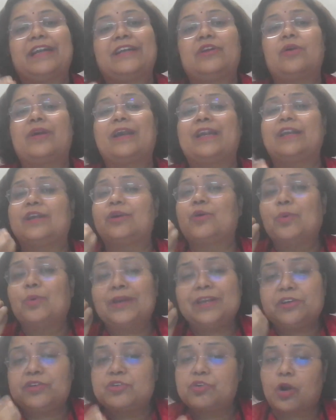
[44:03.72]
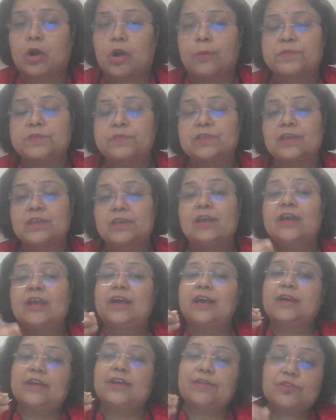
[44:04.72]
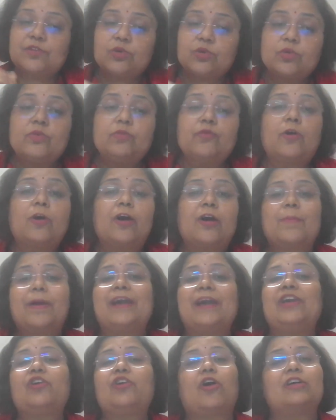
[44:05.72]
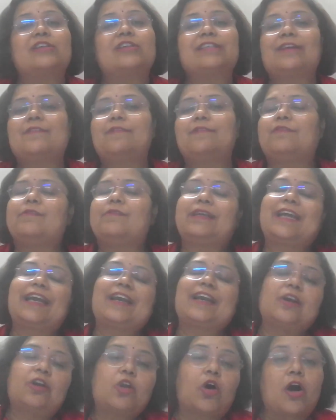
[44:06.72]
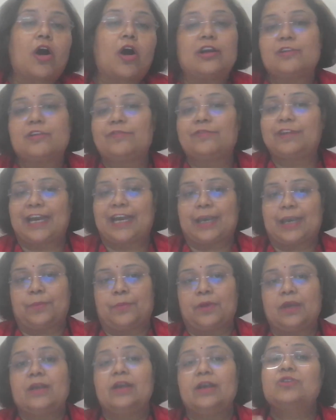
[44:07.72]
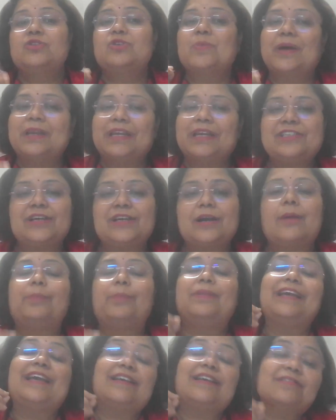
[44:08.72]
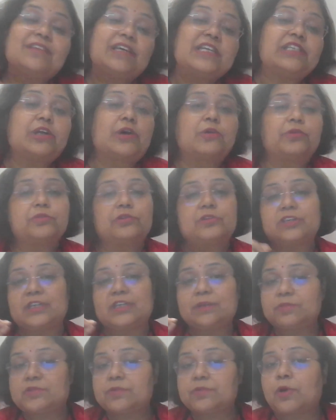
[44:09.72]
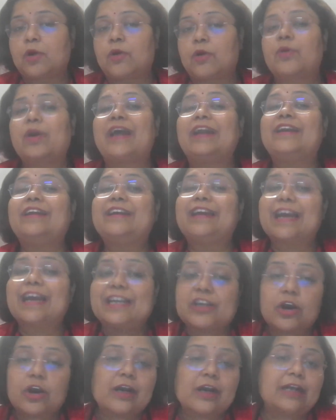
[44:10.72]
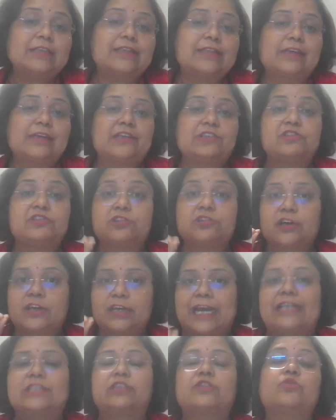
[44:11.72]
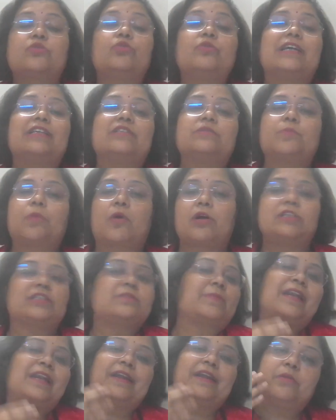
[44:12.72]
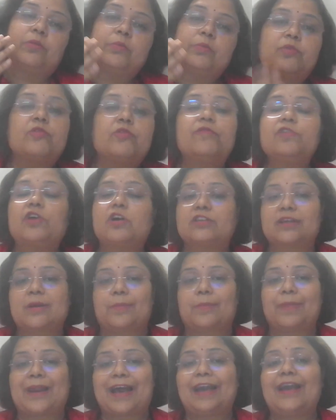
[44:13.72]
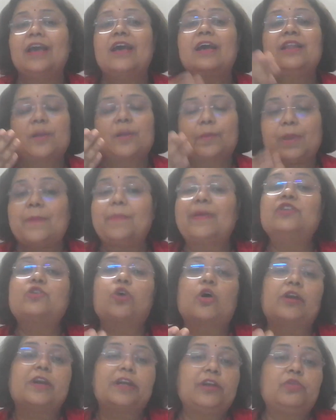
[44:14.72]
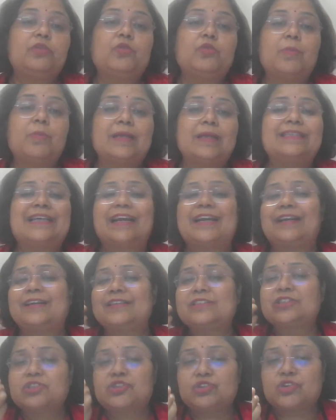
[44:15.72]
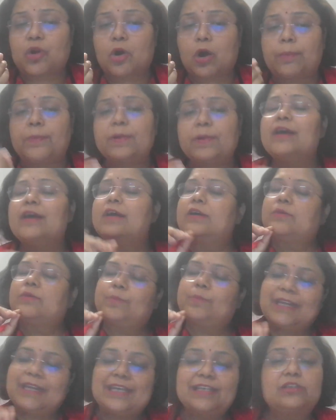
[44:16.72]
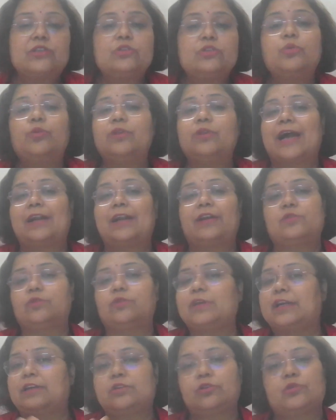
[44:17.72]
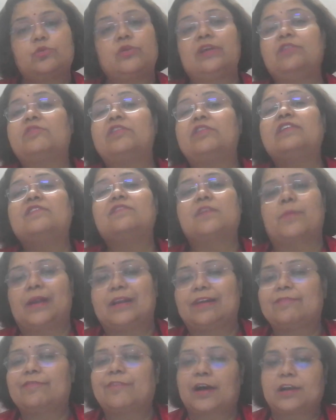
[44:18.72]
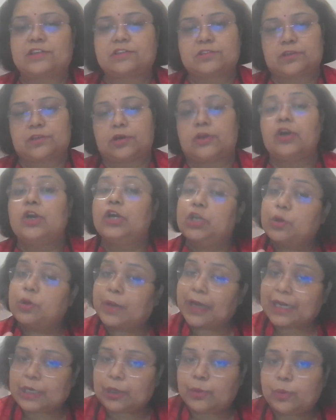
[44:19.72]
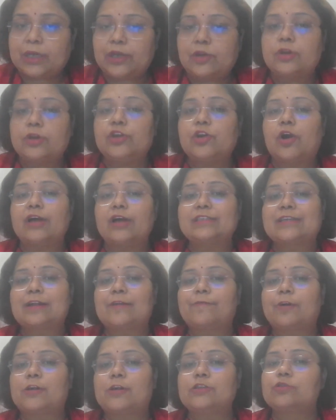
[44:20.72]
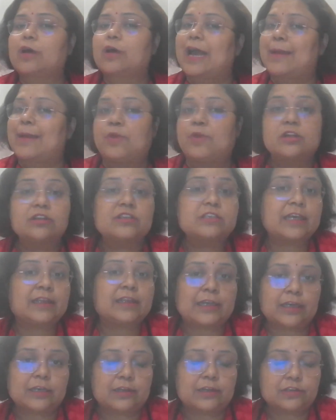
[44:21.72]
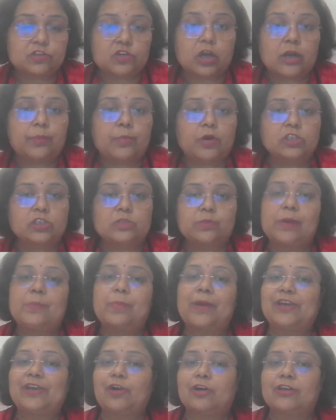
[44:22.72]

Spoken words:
right now getting only drops. If you work by yourself, it will take a lot of time. So Manisha, please reach out to the team tomorrow and get your consultation done as soon as possible and improve your supply. The baby is already 2 months and it is dropped. Please do that so that you increase the milk faster. You can do it on yourself also. I am not saying that it is not possible by